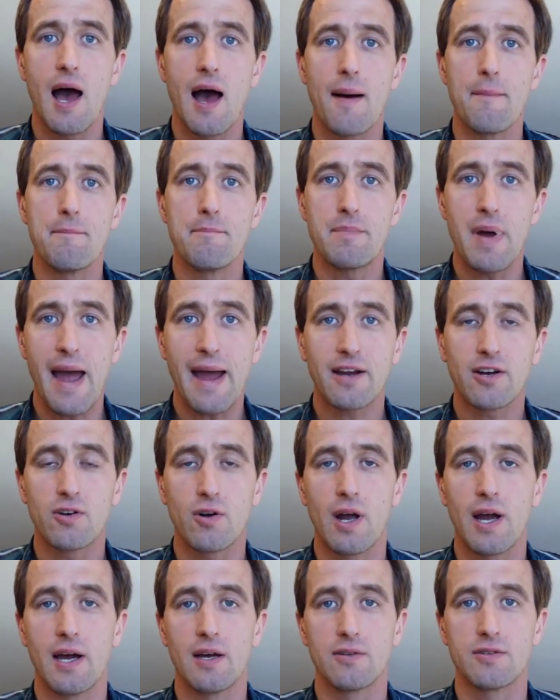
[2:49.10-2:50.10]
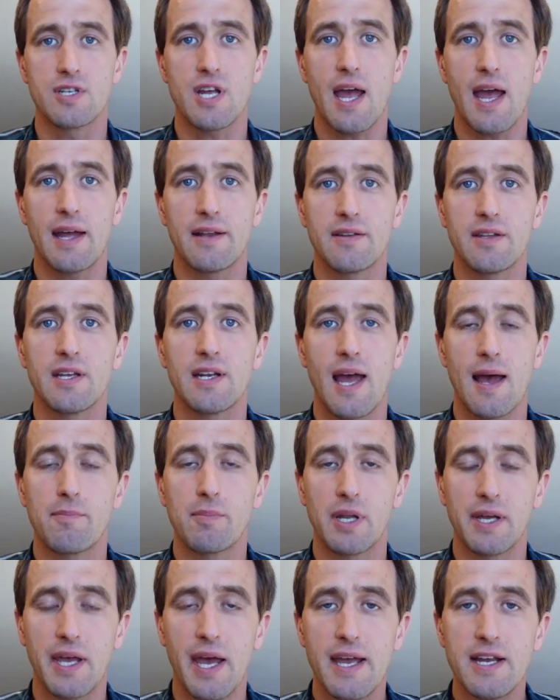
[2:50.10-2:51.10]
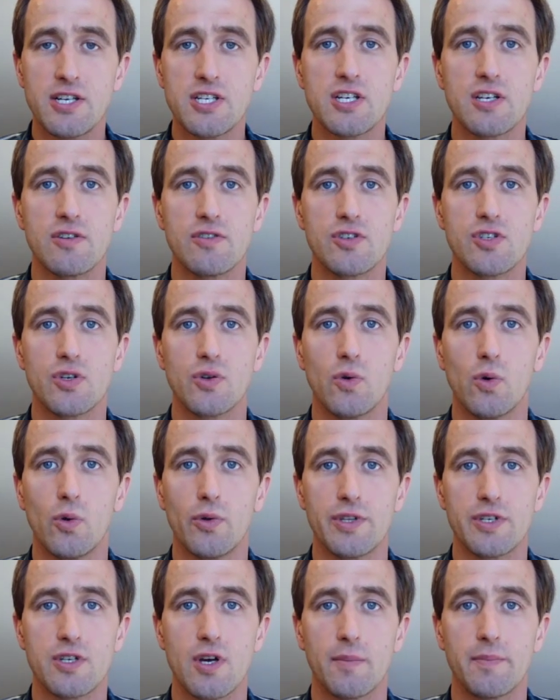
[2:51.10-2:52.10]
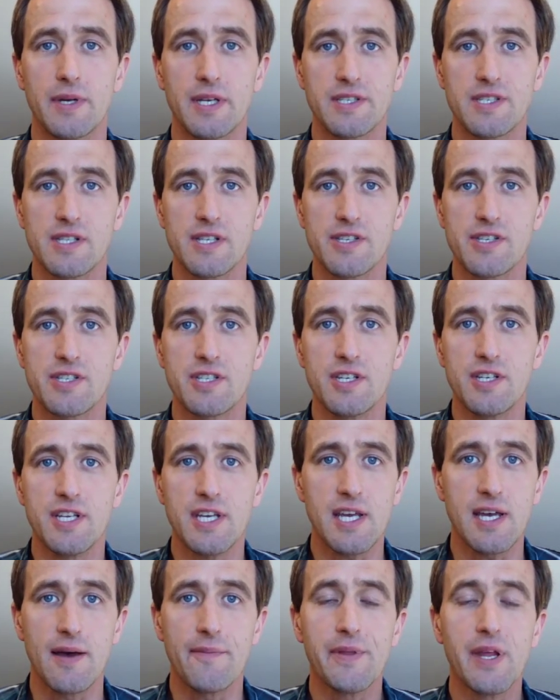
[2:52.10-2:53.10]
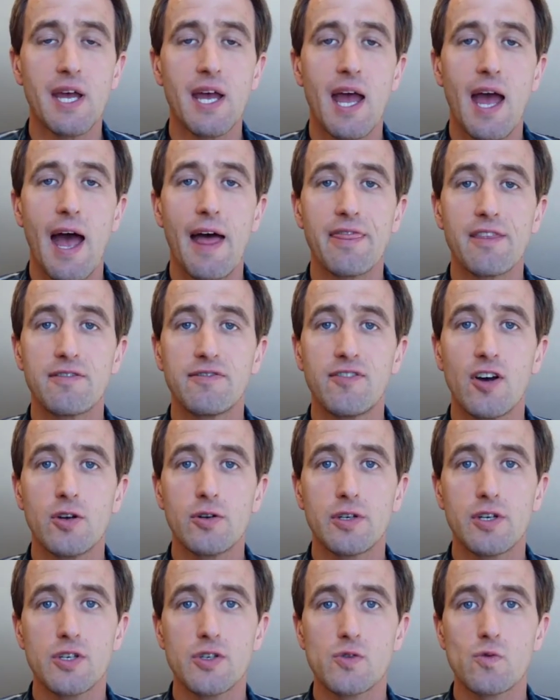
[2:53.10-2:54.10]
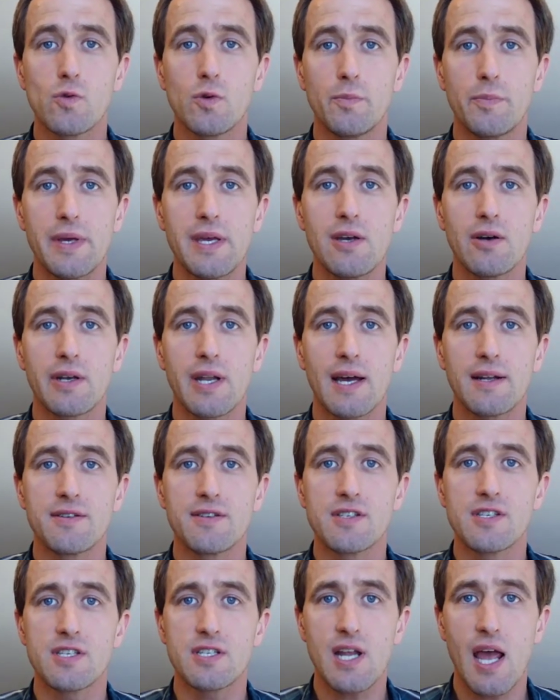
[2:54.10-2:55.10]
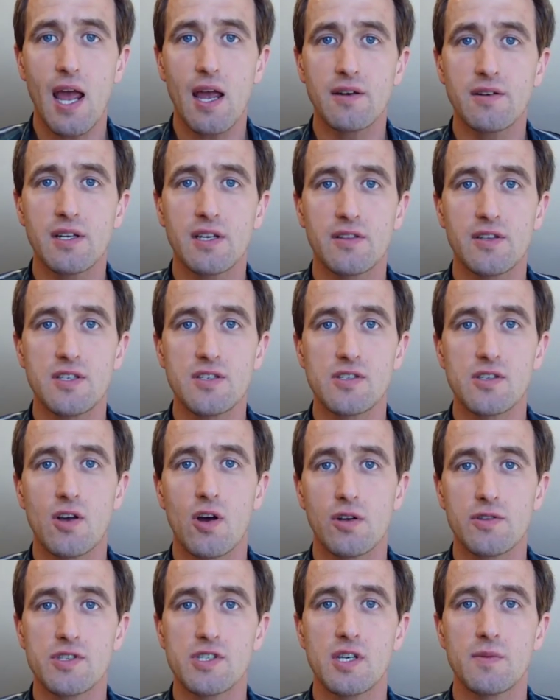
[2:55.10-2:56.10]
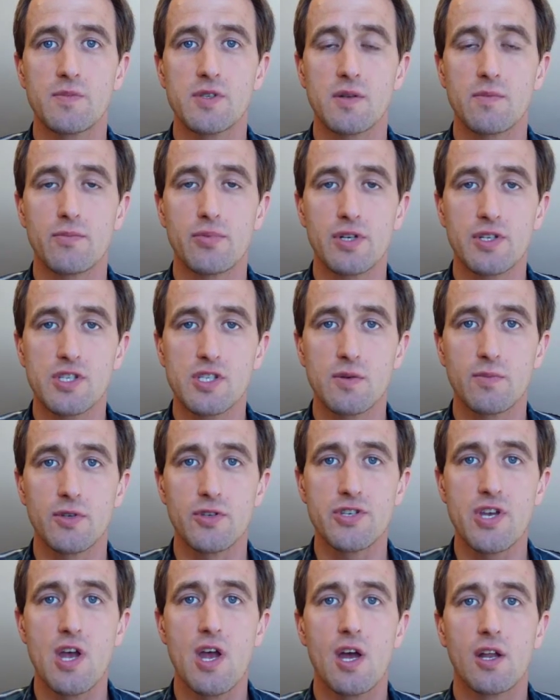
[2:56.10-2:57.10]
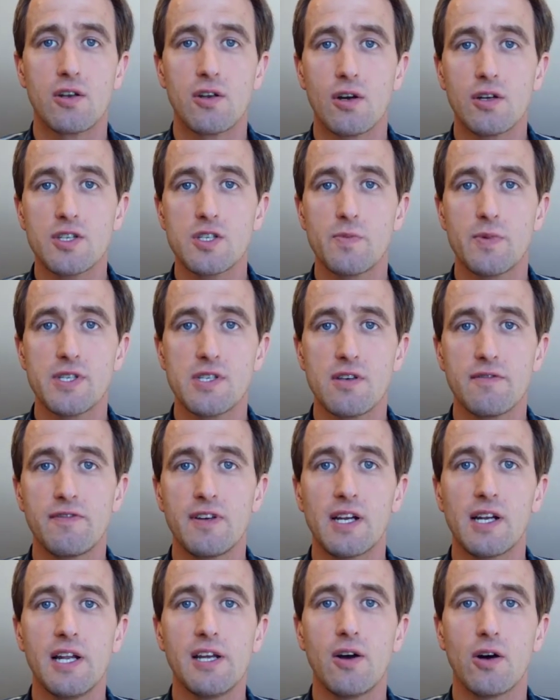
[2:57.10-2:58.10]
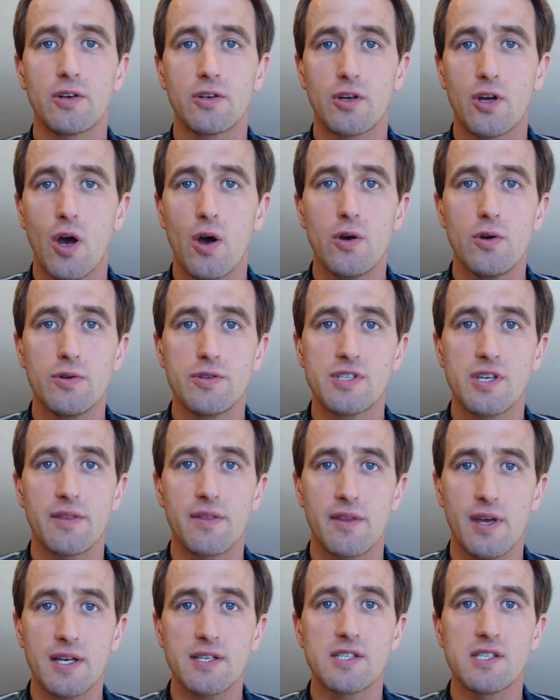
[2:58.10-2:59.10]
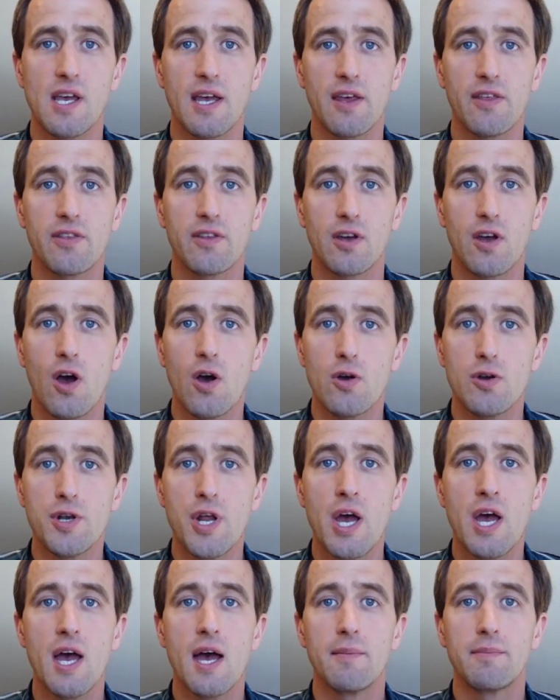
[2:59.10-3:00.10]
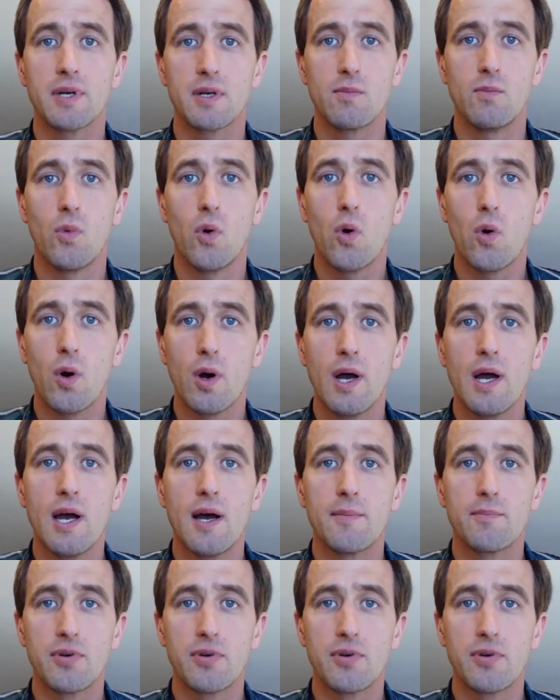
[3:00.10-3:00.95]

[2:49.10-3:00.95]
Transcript: um, background and then application to all the topics listed here. And the focus will be on understanding these concepts and principles, not specifically on codes and thus save the code, but more